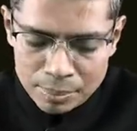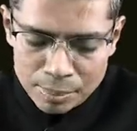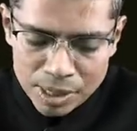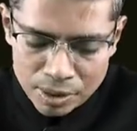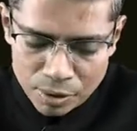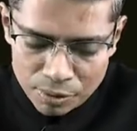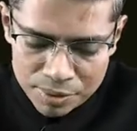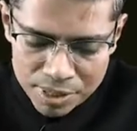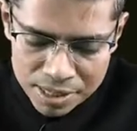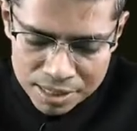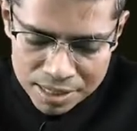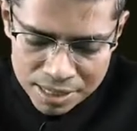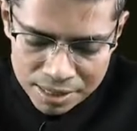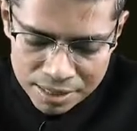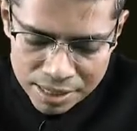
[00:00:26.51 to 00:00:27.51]
But
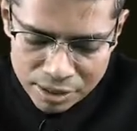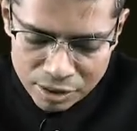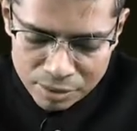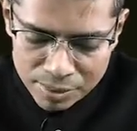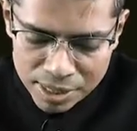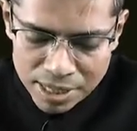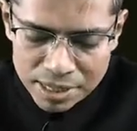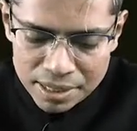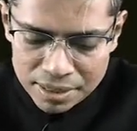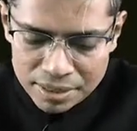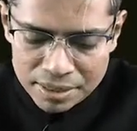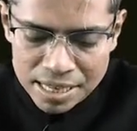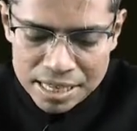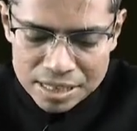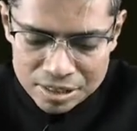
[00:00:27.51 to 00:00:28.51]
obviously there will be
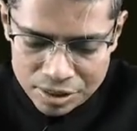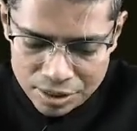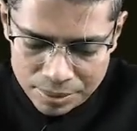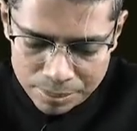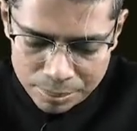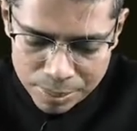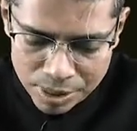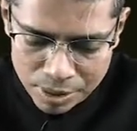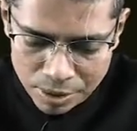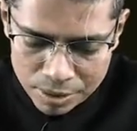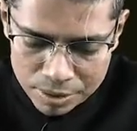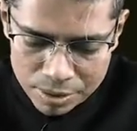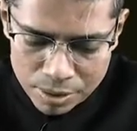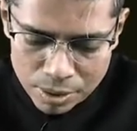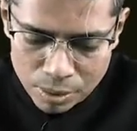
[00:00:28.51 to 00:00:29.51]
a range
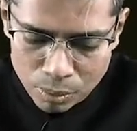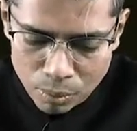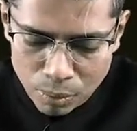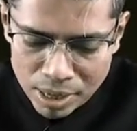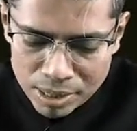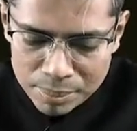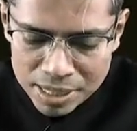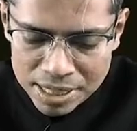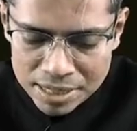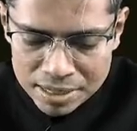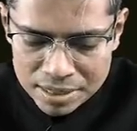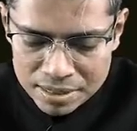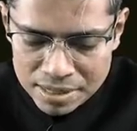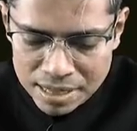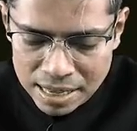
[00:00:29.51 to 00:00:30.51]
because 1
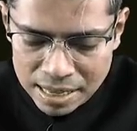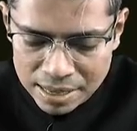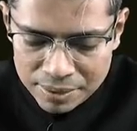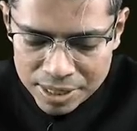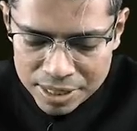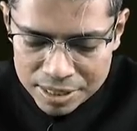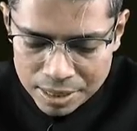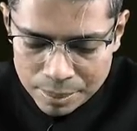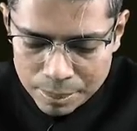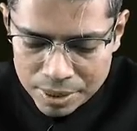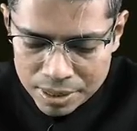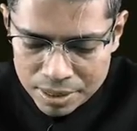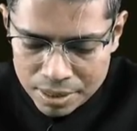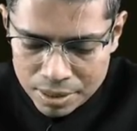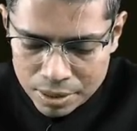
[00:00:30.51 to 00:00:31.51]
million is the average
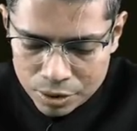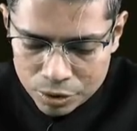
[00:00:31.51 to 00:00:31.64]
number.